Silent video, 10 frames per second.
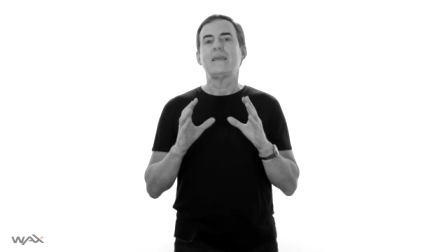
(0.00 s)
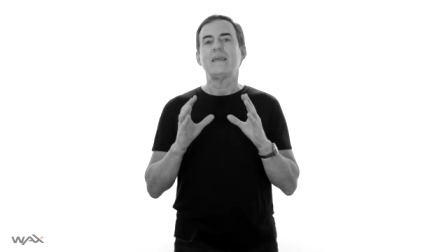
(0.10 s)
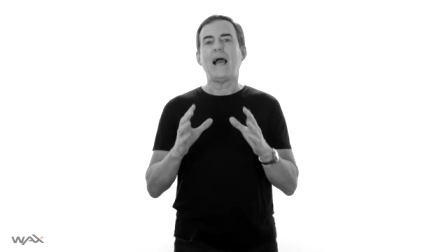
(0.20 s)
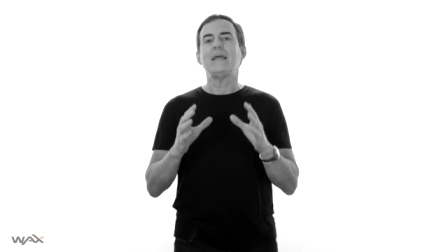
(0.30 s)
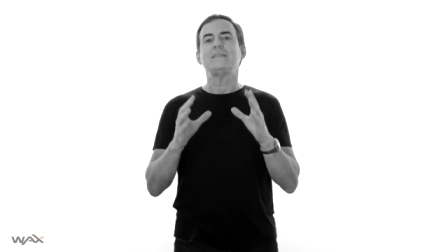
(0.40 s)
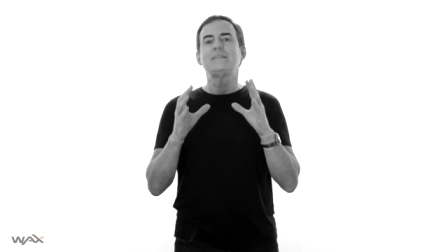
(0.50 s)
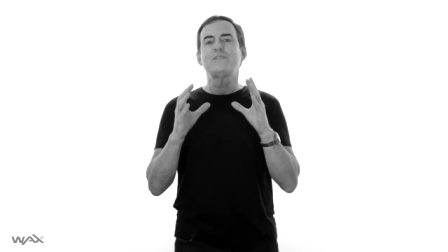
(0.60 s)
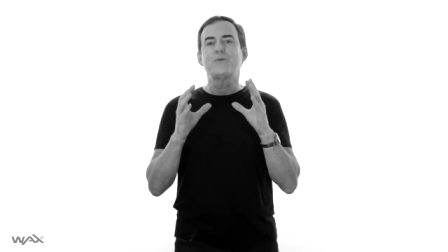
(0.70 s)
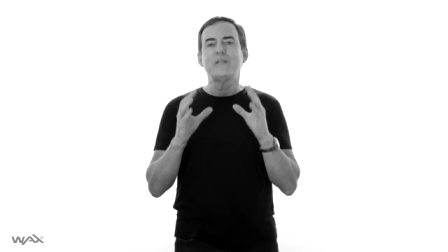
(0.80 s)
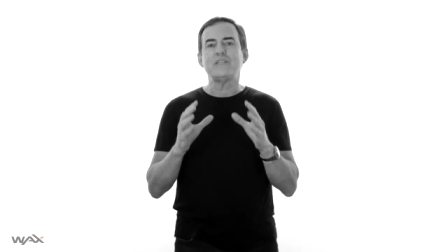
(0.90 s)
Guys, the
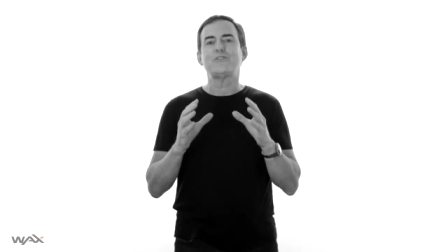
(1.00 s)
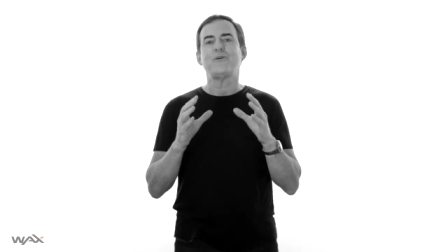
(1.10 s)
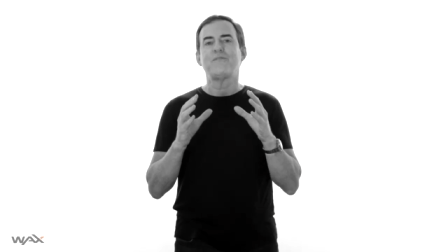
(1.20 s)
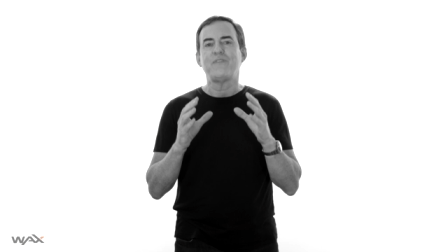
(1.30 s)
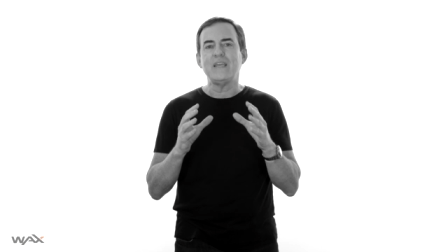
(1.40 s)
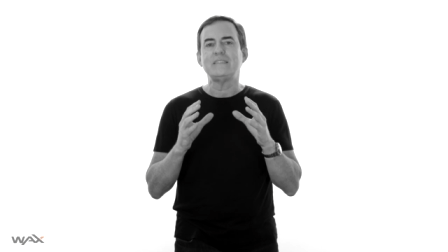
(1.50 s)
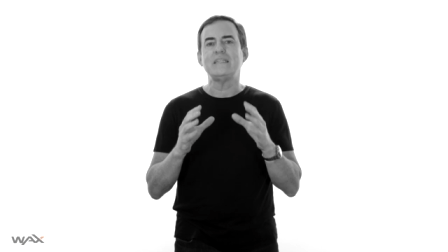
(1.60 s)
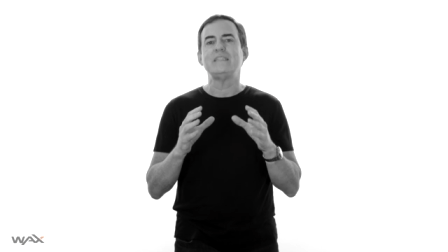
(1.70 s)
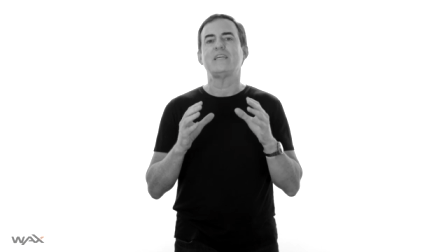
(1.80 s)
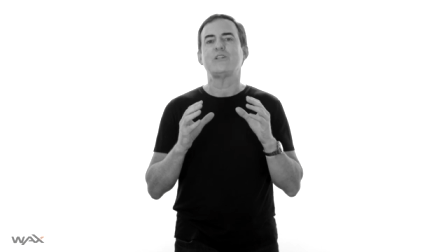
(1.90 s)
traditional
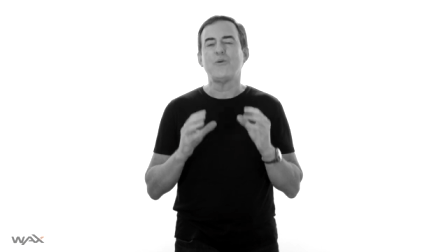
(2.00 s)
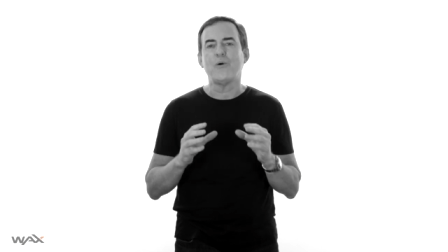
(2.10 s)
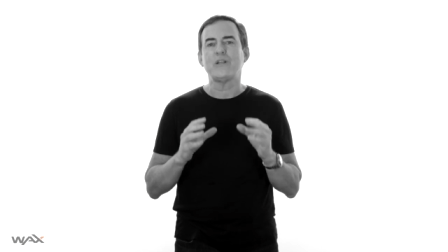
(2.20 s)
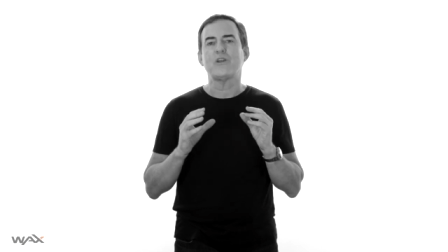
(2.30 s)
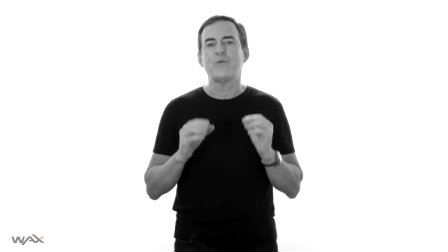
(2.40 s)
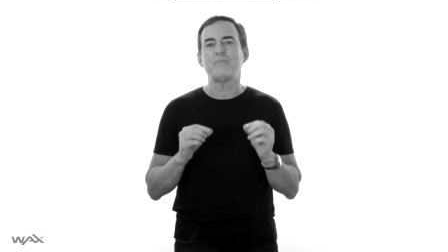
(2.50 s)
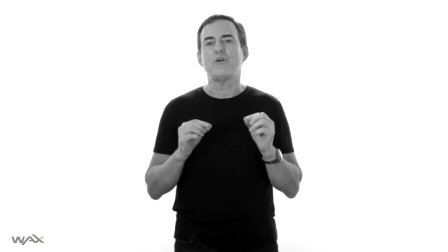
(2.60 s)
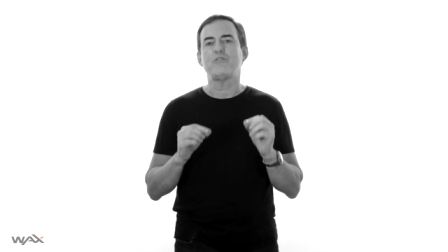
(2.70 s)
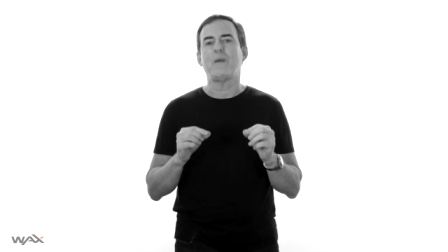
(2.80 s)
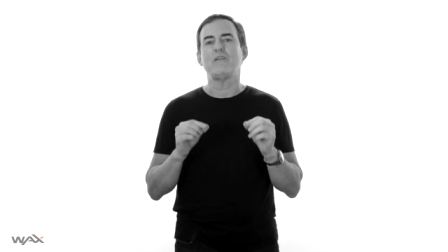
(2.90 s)
VCs ignored the
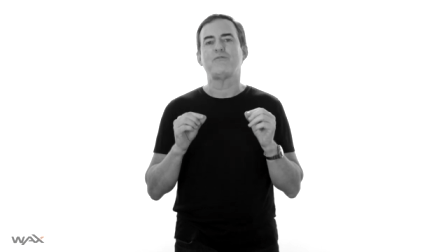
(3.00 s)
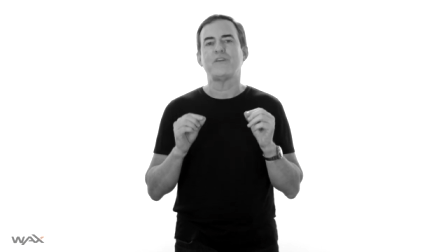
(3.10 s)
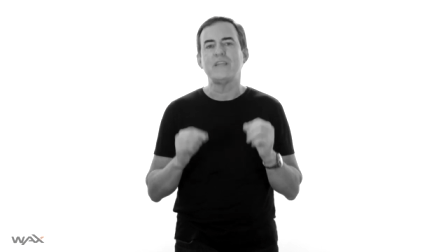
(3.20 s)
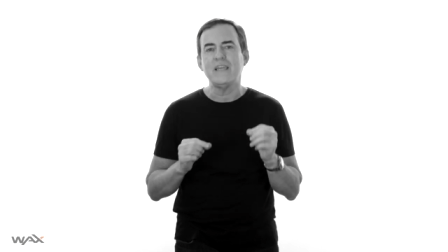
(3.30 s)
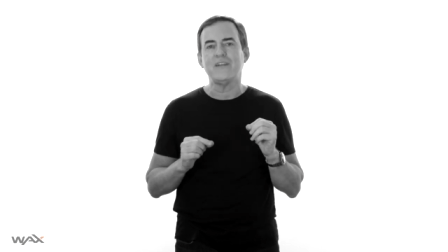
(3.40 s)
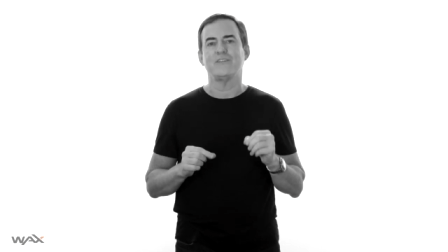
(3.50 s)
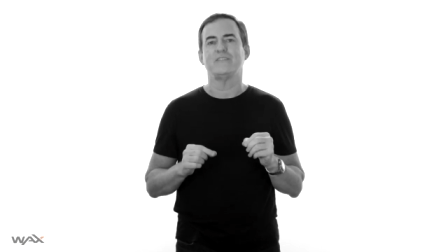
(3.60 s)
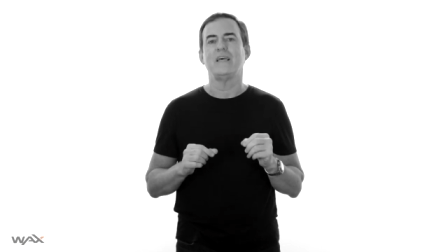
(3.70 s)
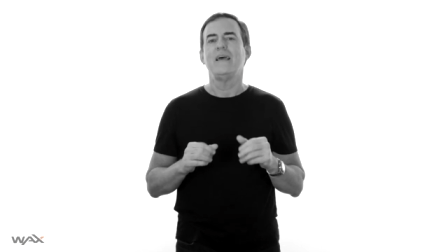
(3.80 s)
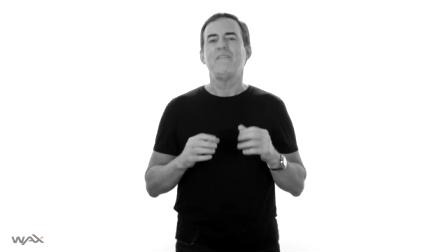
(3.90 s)
crypto space for
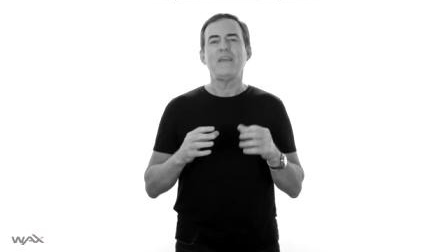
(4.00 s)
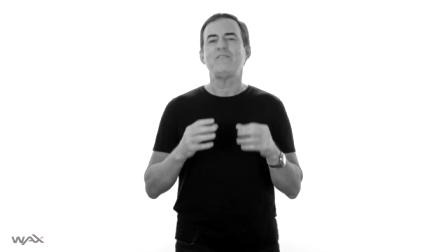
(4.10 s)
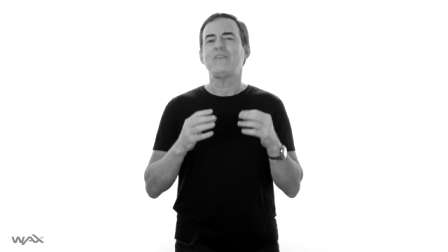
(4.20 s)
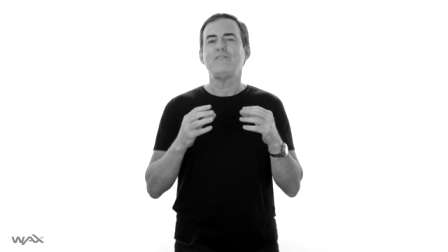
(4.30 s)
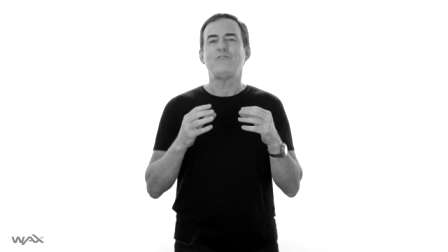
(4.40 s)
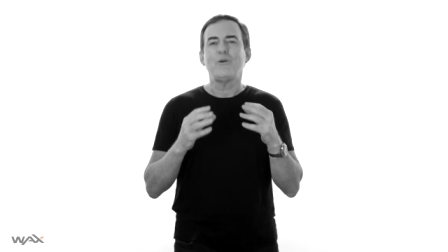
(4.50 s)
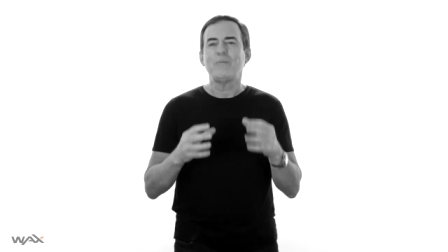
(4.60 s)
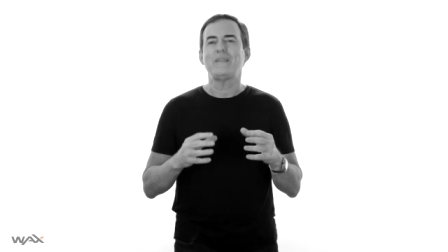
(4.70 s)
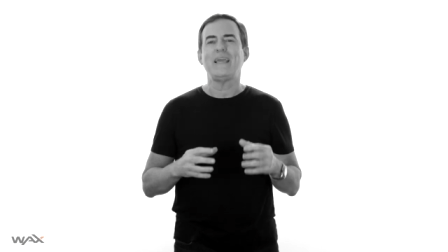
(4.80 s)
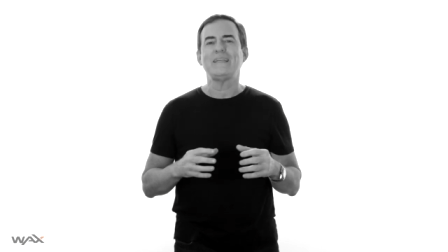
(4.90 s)
years. They said
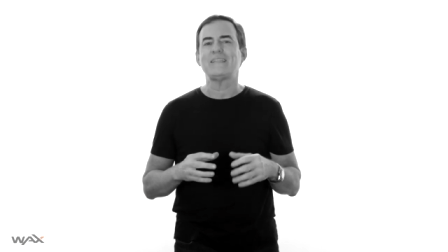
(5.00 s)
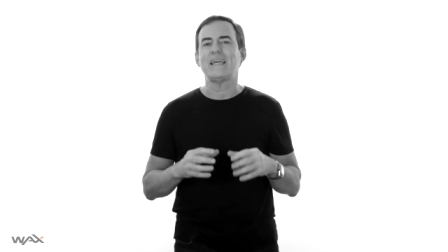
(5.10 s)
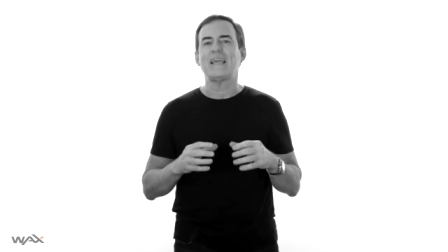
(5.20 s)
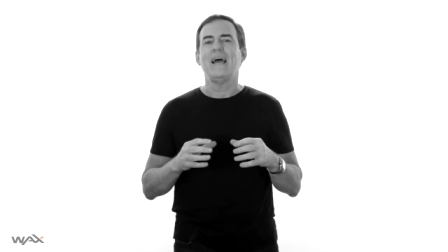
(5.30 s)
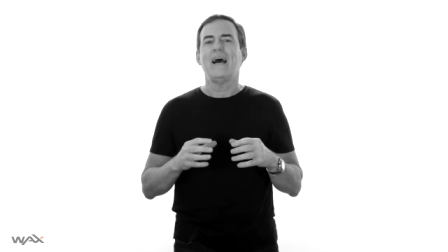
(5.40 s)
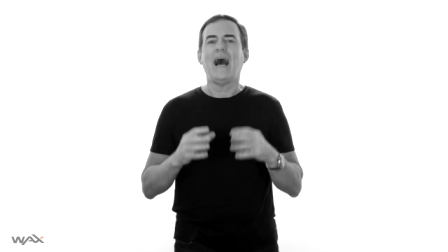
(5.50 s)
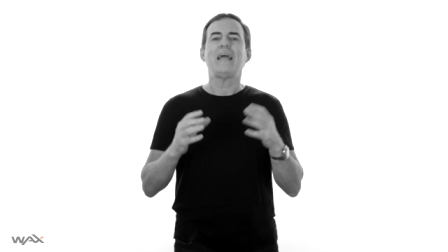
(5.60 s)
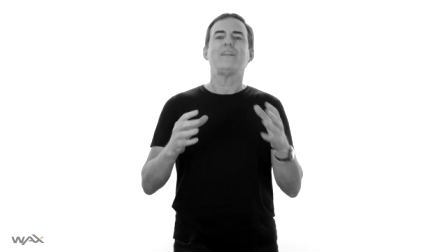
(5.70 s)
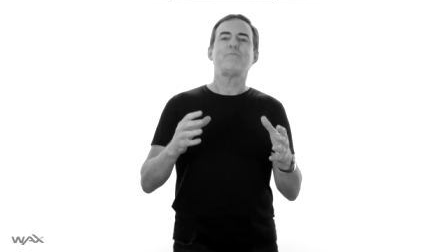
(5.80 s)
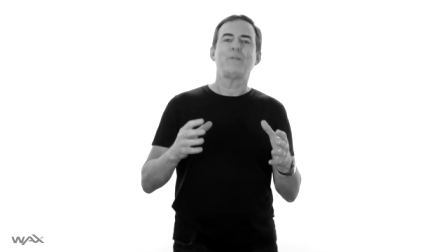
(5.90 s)
stupid things like, I
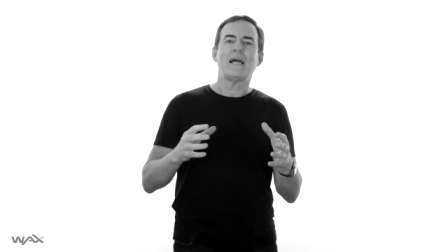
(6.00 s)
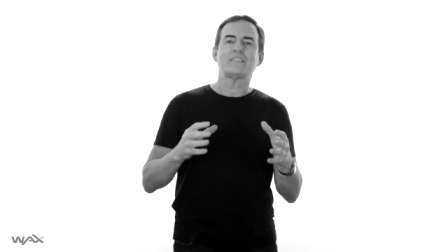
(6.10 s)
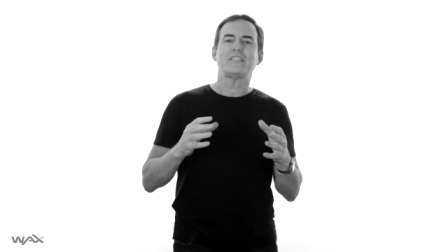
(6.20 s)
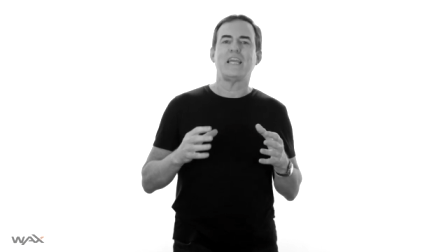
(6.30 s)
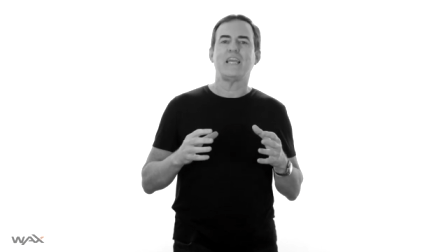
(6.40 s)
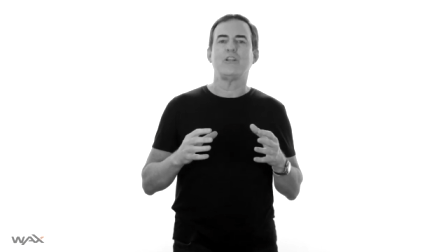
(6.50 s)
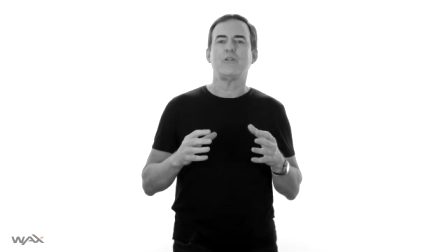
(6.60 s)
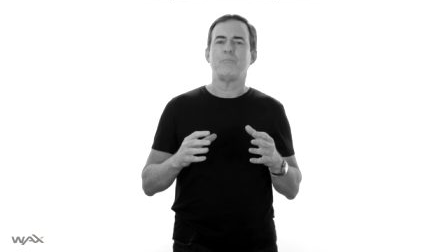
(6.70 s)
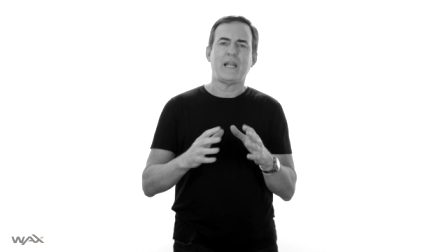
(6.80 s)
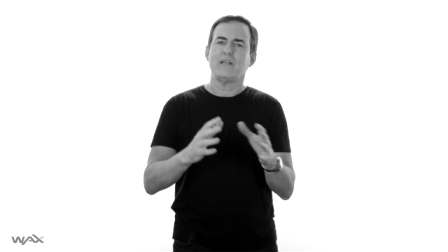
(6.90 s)
love
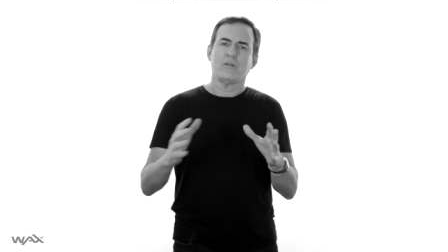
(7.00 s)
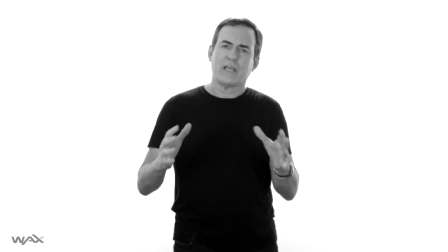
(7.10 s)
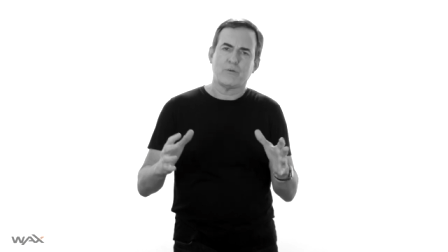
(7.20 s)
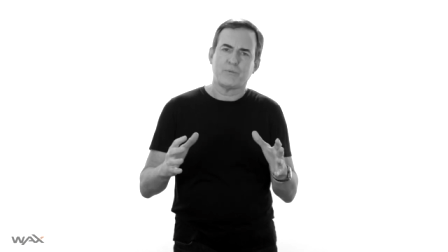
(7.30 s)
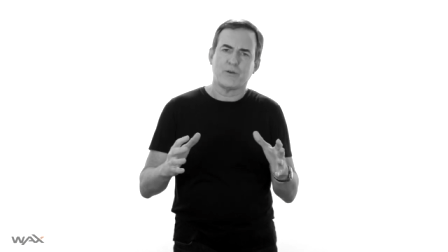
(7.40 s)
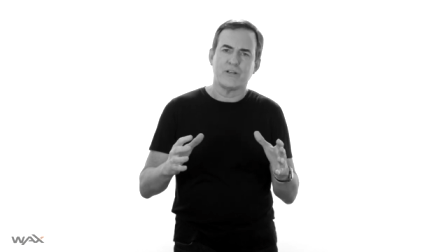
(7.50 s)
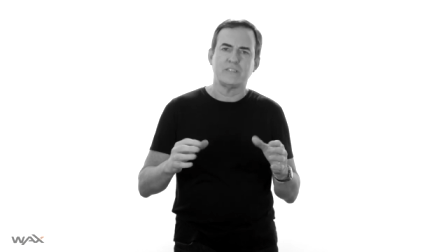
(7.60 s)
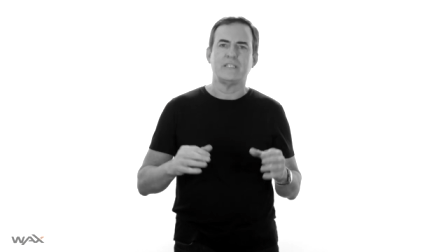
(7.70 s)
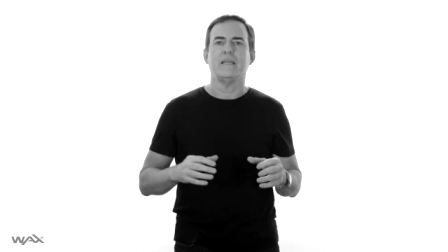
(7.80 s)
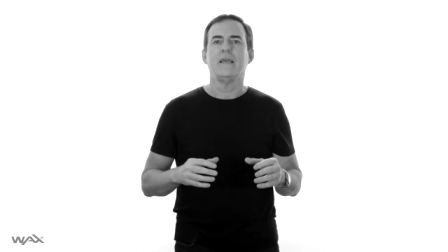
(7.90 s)
blockchain, but I don't like
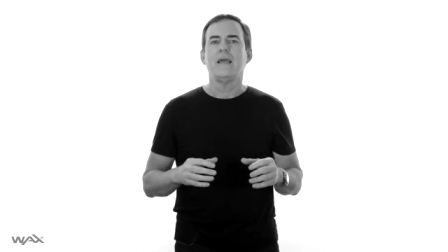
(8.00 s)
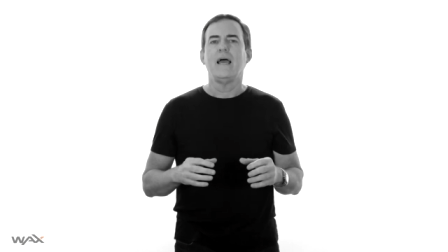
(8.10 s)
cryptocurrency.